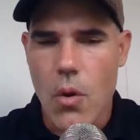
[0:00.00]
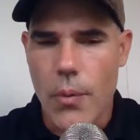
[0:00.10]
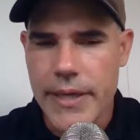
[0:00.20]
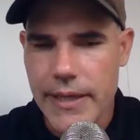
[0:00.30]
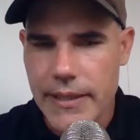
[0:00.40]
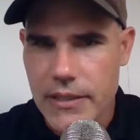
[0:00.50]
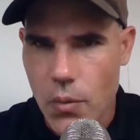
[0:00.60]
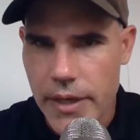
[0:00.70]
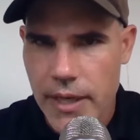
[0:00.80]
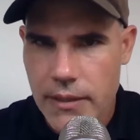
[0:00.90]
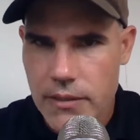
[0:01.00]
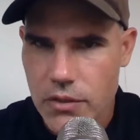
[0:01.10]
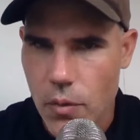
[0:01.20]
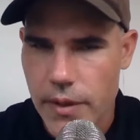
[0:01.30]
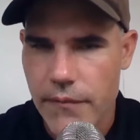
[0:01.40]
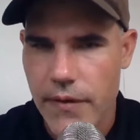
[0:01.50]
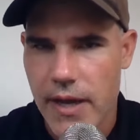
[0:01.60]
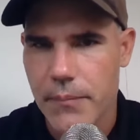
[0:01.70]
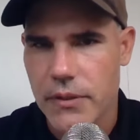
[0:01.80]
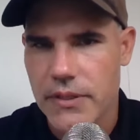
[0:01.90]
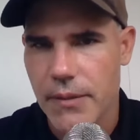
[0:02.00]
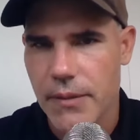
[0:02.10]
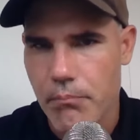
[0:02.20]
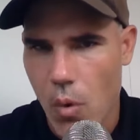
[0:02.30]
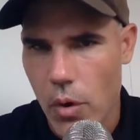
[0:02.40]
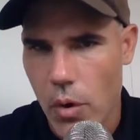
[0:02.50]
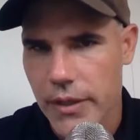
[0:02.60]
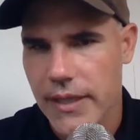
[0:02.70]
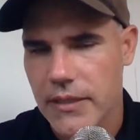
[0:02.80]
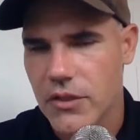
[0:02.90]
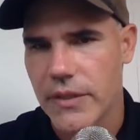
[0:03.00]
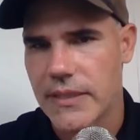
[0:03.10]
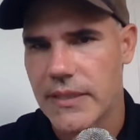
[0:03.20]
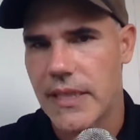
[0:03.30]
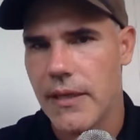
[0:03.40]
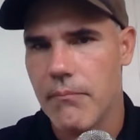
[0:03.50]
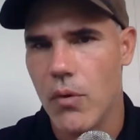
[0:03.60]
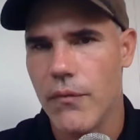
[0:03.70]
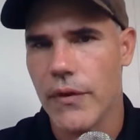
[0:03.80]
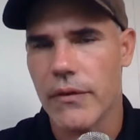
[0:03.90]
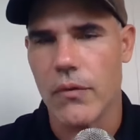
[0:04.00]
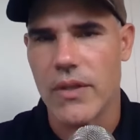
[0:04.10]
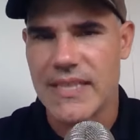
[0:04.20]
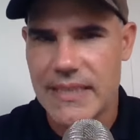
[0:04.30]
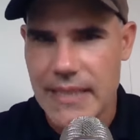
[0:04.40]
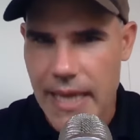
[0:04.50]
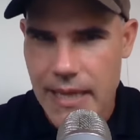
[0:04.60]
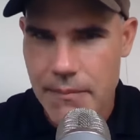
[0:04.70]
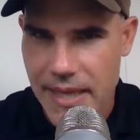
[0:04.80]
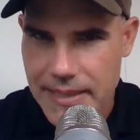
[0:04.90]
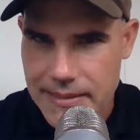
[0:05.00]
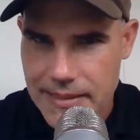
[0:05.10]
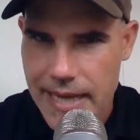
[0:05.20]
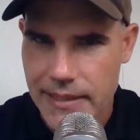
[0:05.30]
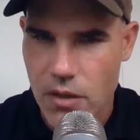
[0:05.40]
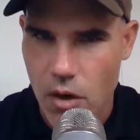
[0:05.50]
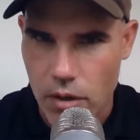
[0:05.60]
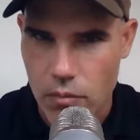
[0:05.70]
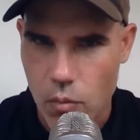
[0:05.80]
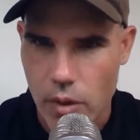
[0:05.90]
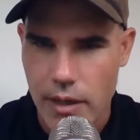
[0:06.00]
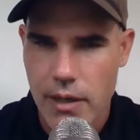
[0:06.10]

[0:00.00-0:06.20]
we can get 20 to 25% more electricity moving through the same exact hardware